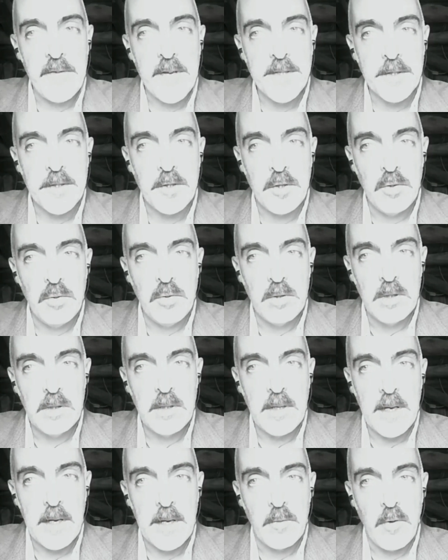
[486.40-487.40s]
as a
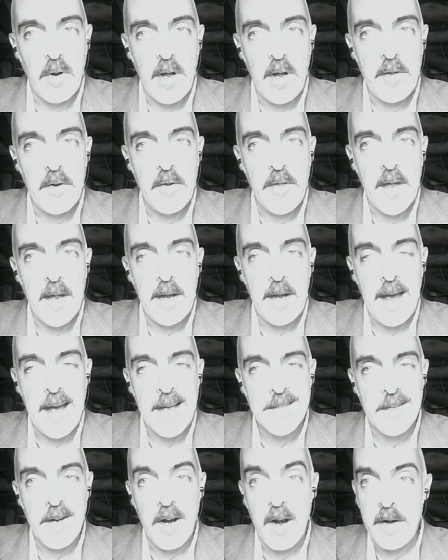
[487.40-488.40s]
tool, and rather than
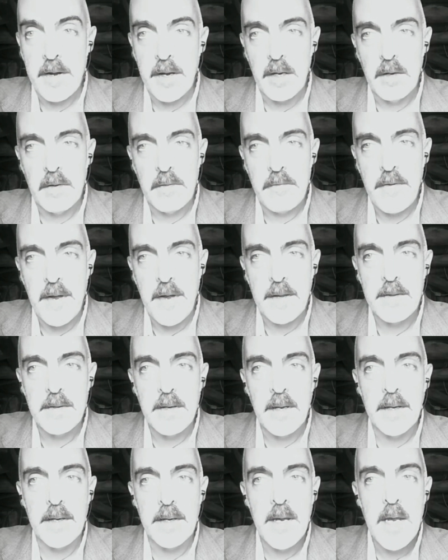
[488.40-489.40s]
as an article of faith.
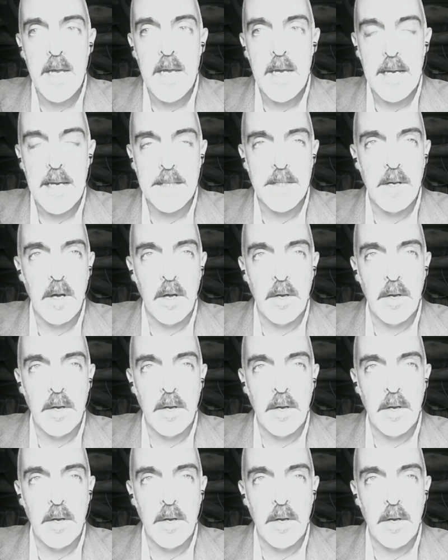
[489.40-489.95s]
Like, it's not